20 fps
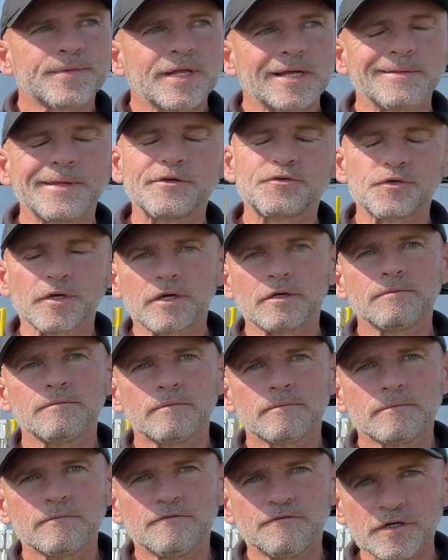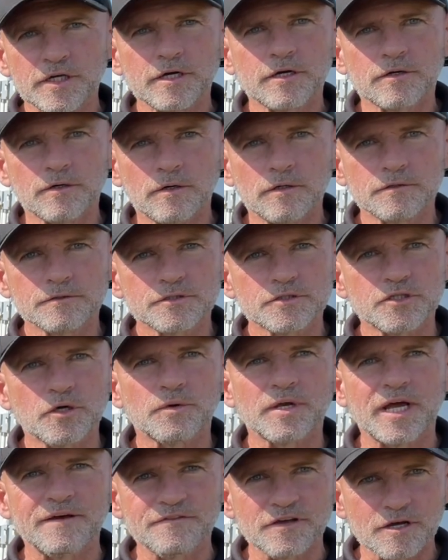electric vehicles
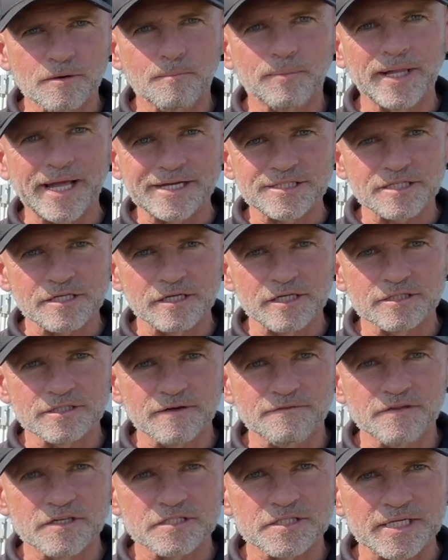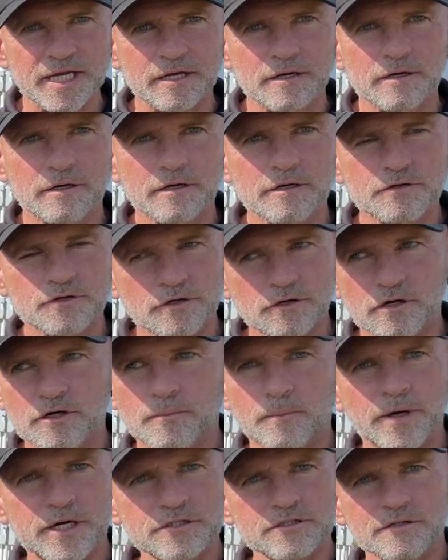don't have the complexities of the standard internal
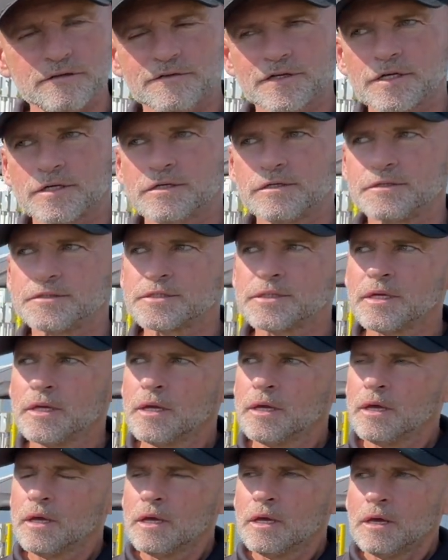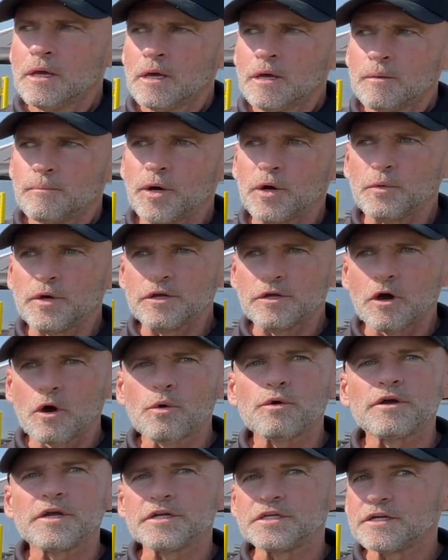combustion vehicles. But we know
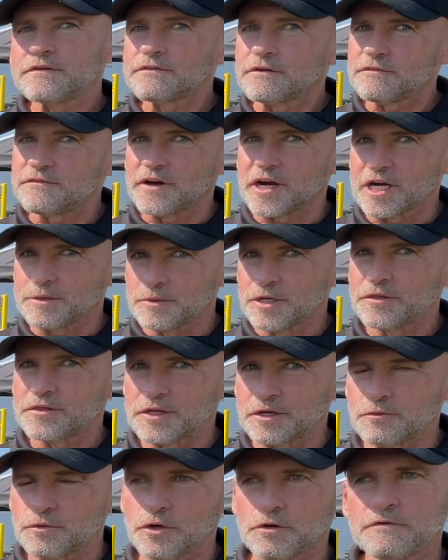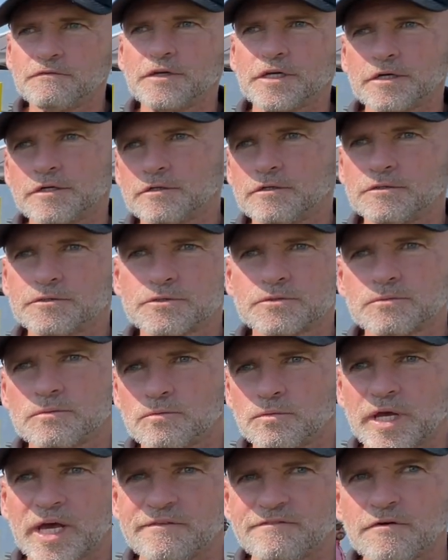we're in a different environment than road vehicles.
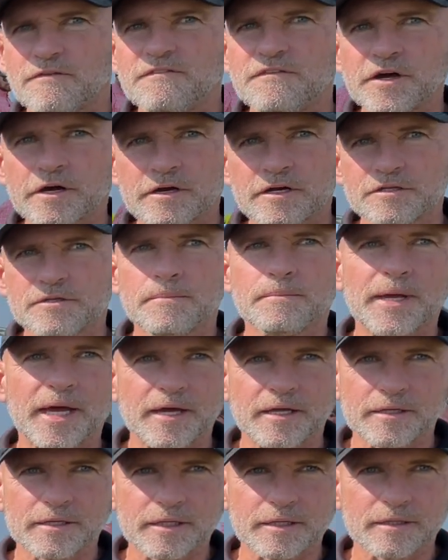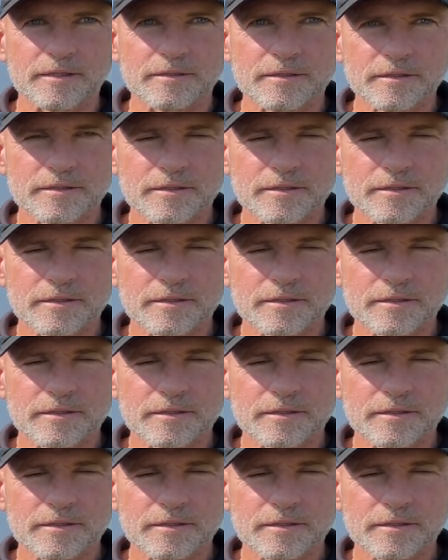We have a very demanding